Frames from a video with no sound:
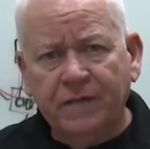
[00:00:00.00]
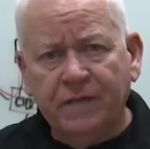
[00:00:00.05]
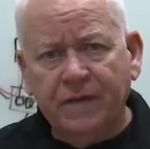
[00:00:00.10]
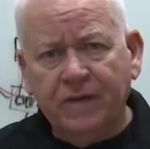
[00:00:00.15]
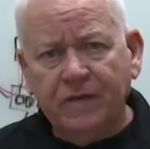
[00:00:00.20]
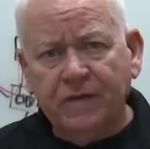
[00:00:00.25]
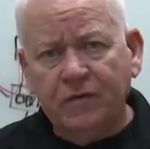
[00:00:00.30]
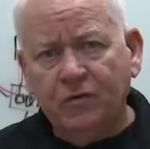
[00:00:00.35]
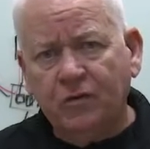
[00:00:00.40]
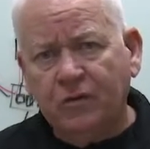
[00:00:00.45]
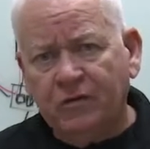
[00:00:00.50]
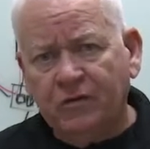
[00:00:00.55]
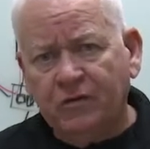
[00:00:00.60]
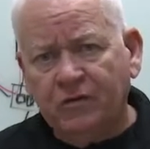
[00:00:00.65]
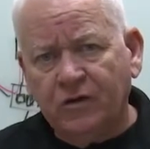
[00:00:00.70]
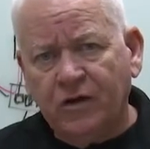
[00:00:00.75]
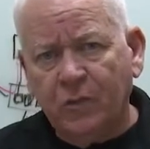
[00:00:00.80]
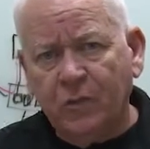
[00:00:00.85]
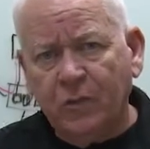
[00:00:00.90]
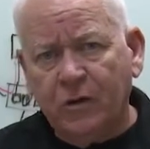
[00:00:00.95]
And it took us a
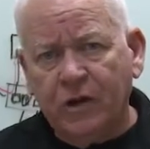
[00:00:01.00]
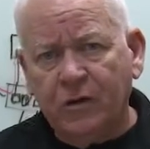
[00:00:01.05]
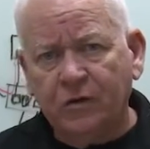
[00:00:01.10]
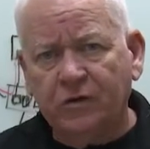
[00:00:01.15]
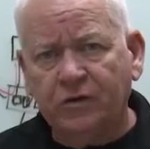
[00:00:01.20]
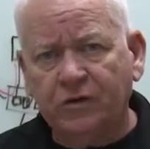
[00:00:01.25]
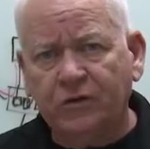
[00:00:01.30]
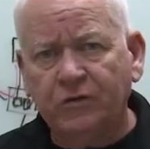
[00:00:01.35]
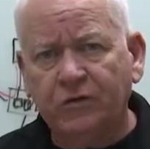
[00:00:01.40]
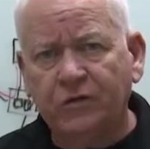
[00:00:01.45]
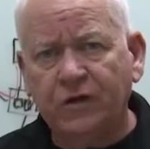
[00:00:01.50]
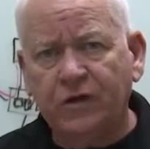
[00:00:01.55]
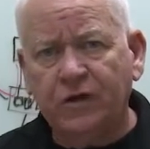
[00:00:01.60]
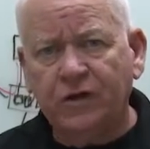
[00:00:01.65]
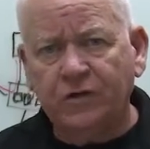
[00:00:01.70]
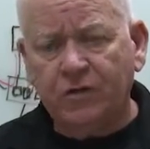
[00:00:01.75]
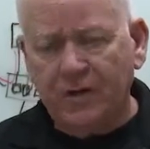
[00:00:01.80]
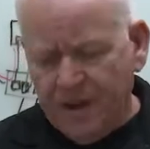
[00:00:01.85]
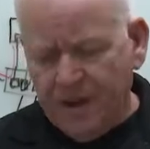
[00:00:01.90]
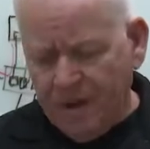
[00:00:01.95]
couple hours to
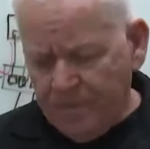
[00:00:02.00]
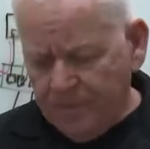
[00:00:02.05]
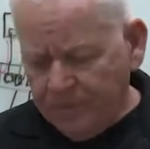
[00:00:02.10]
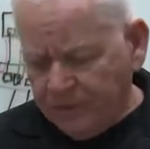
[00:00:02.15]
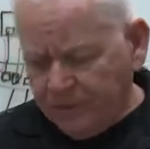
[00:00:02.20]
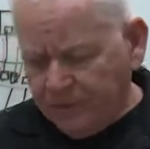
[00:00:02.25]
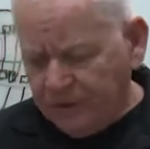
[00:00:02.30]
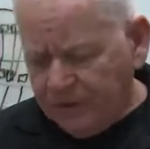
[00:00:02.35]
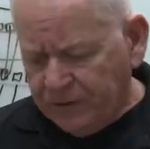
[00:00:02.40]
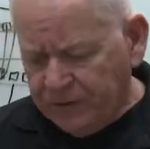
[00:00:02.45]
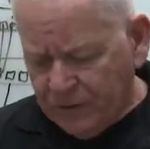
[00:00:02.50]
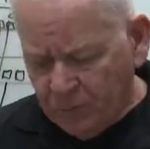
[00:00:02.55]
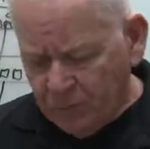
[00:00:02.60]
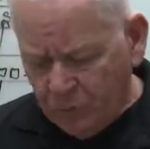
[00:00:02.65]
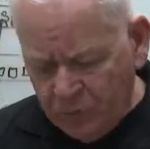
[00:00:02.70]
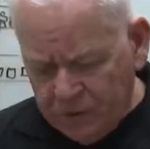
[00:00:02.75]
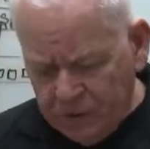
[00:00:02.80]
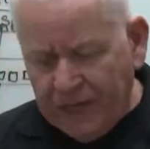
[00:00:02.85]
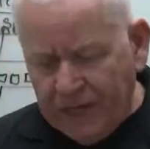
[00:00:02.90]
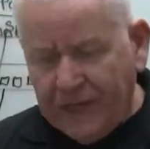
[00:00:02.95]
figure out that
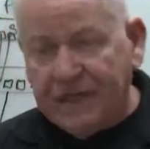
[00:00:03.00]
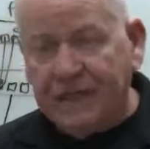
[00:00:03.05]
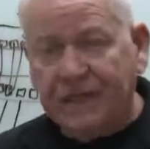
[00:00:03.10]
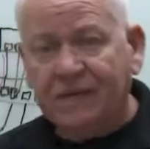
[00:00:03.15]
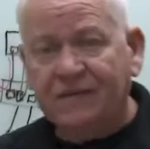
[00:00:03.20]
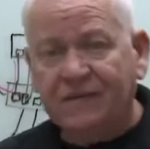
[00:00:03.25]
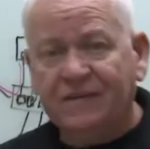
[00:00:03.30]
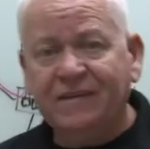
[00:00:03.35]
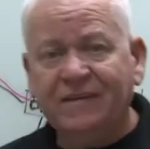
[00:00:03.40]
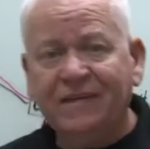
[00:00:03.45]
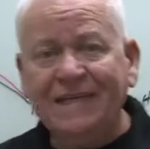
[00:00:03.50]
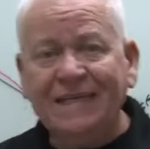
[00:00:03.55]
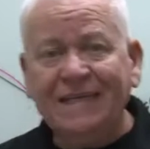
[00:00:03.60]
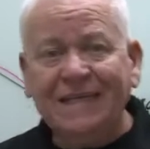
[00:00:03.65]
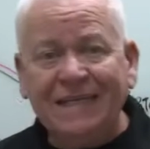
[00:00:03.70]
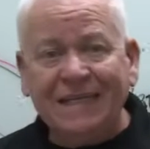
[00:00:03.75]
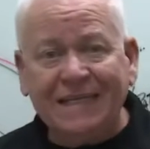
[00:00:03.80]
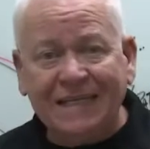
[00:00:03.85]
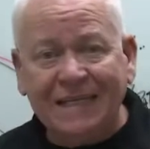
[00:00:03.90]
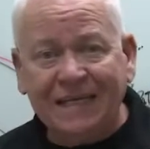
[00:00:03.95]
we had
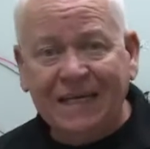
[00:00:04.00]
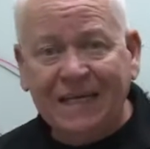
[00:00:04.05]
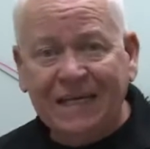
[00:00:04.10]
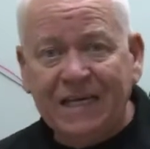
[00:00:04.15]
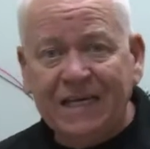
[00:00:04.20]
exceeded